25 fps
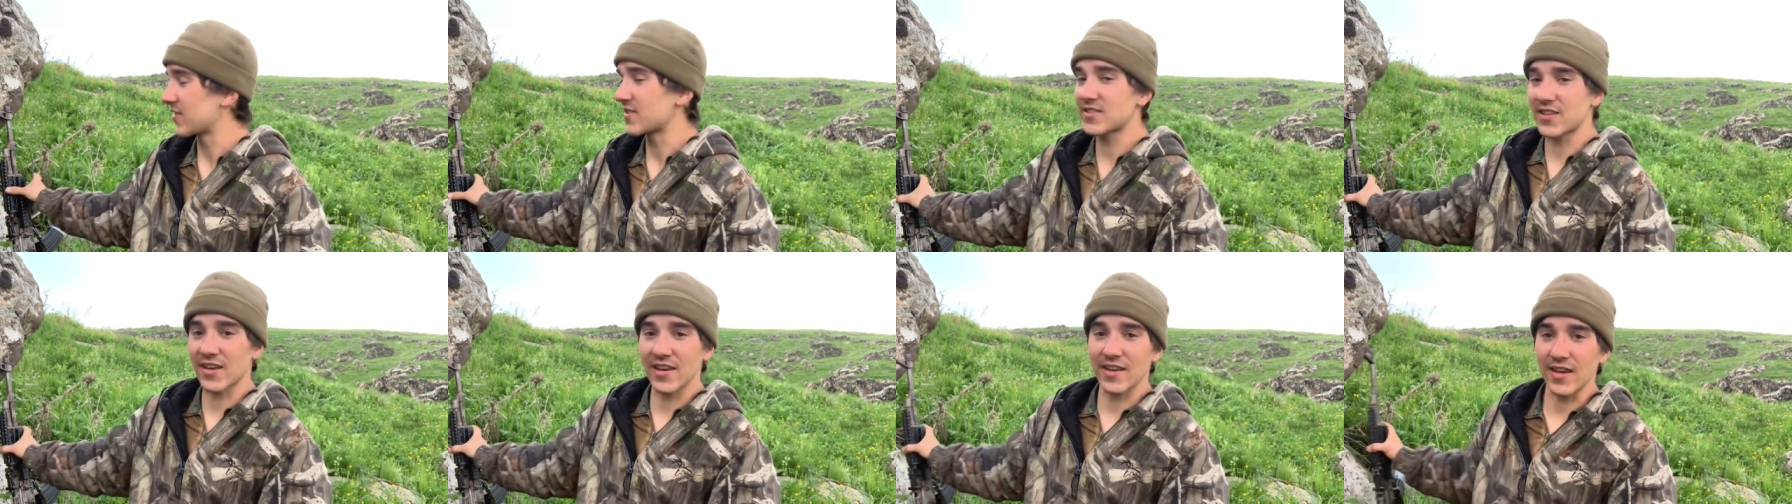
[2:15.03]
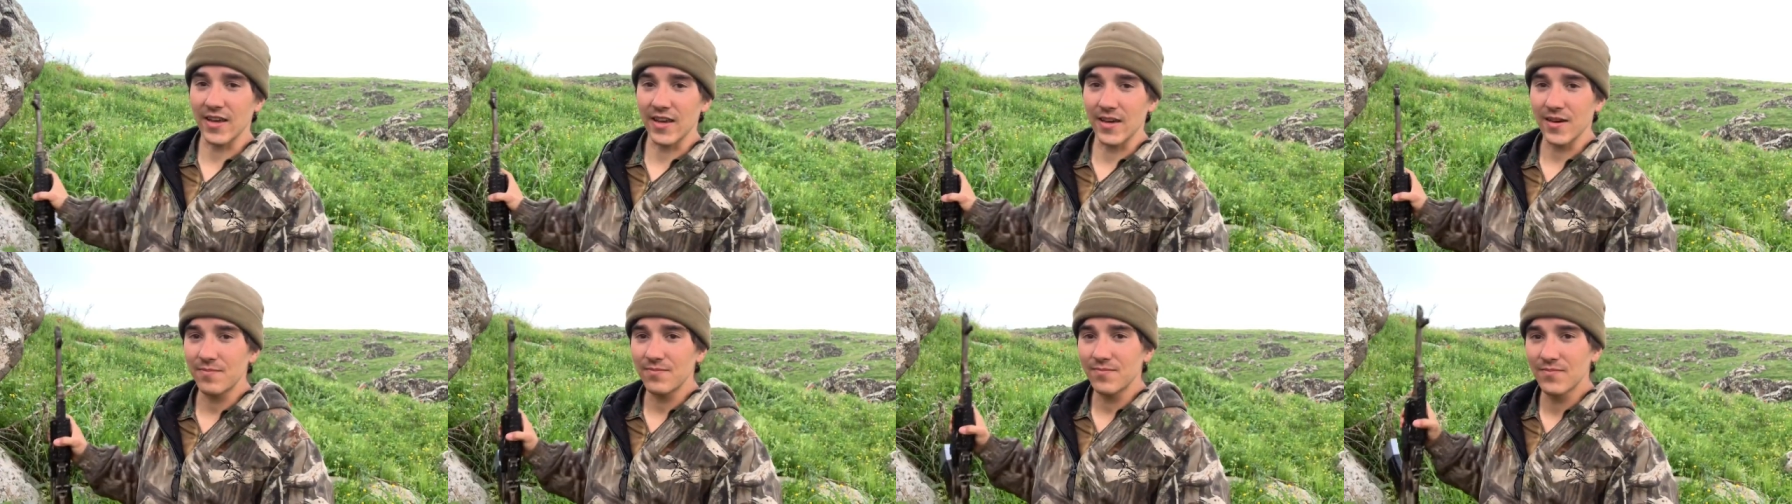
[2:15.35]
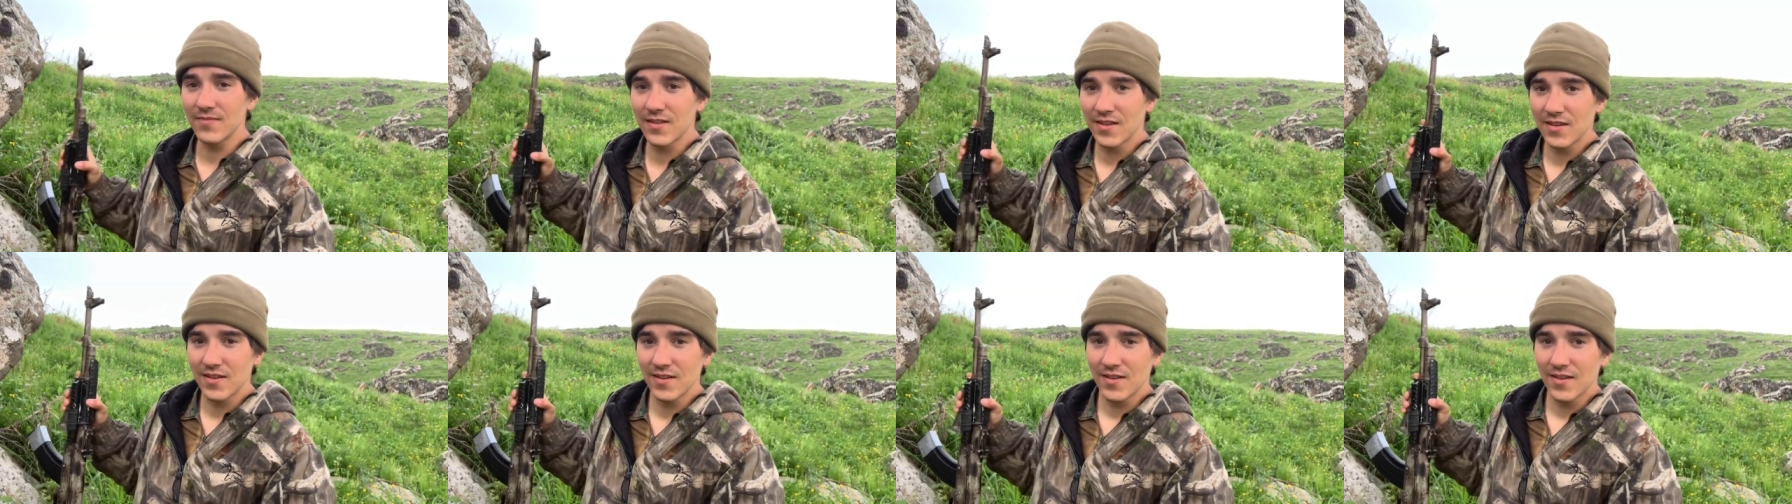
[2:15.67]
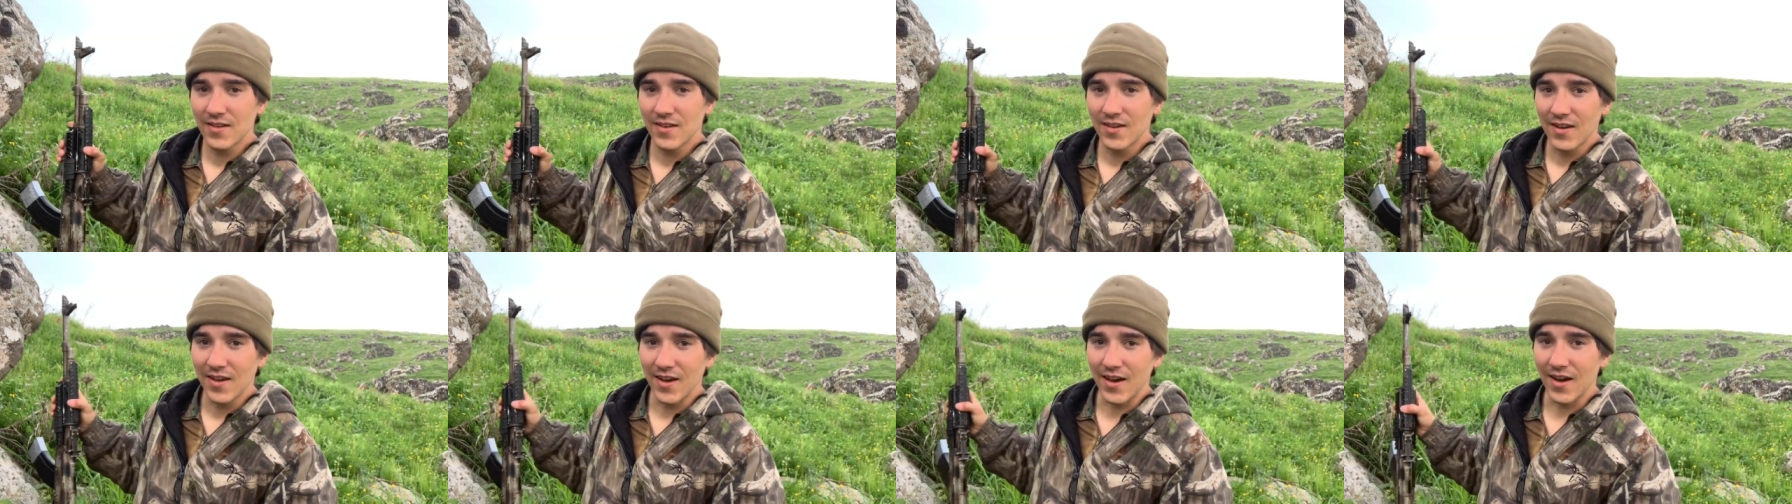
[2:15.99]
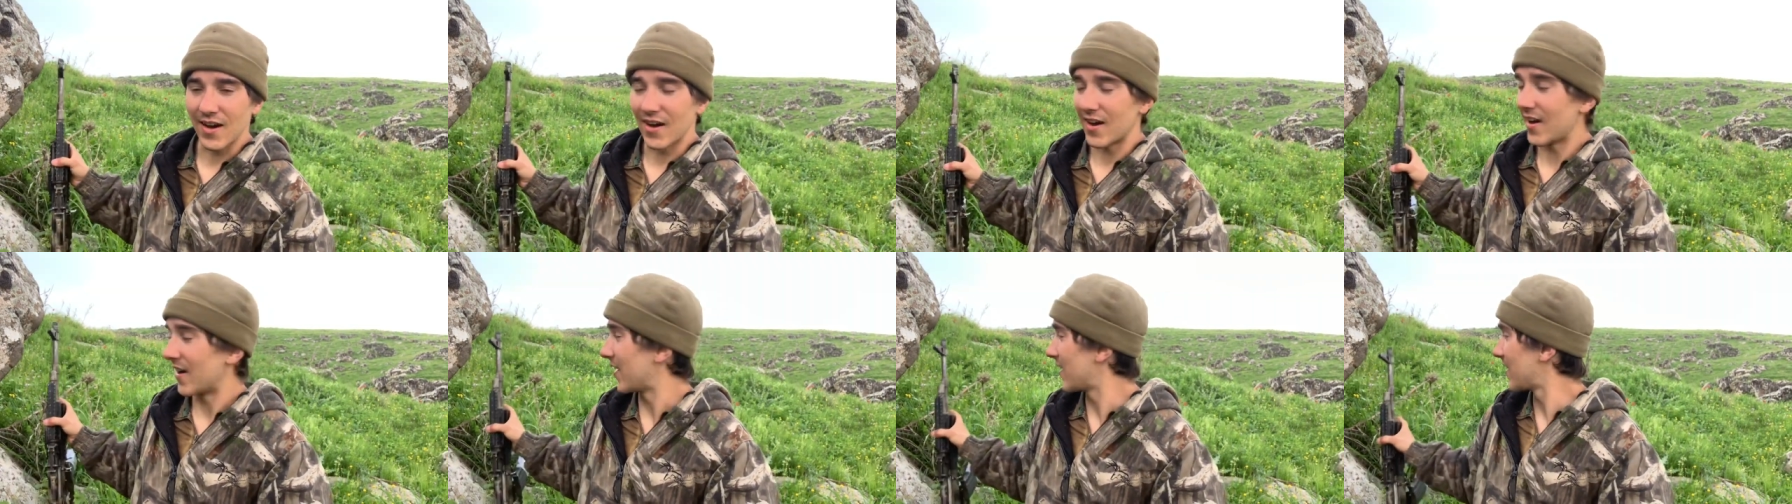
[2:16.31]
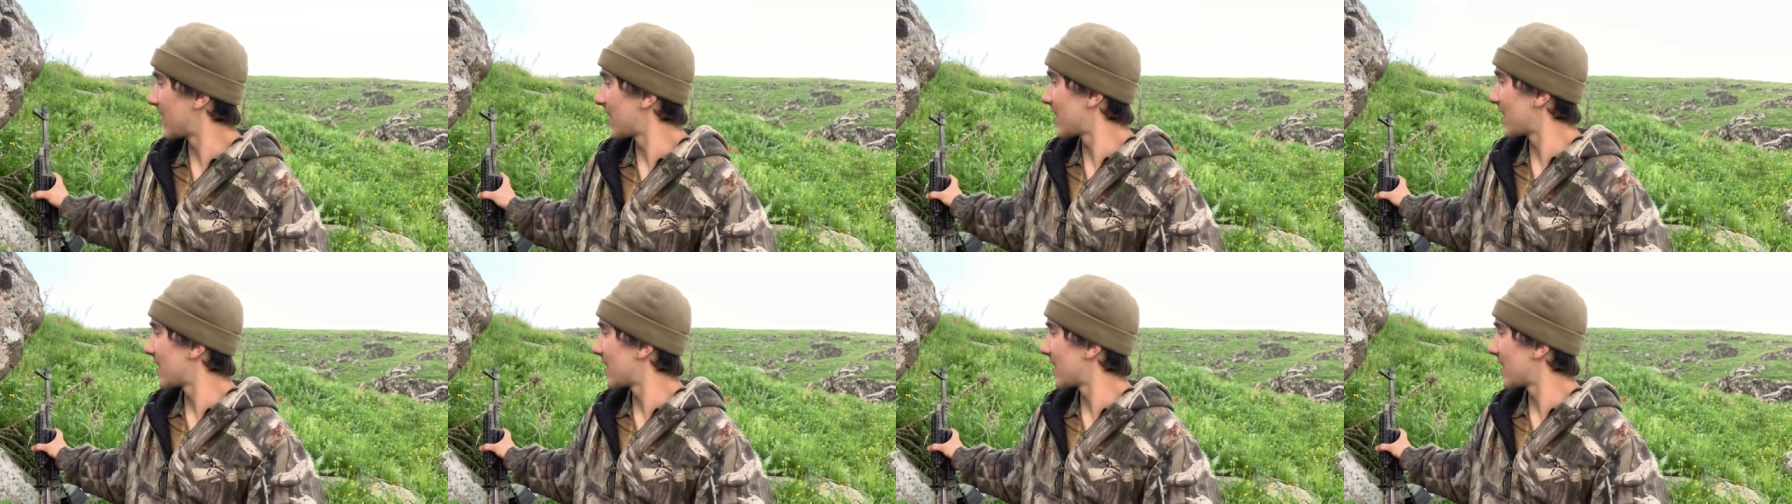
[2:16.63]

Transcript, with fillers: This A K M, uh,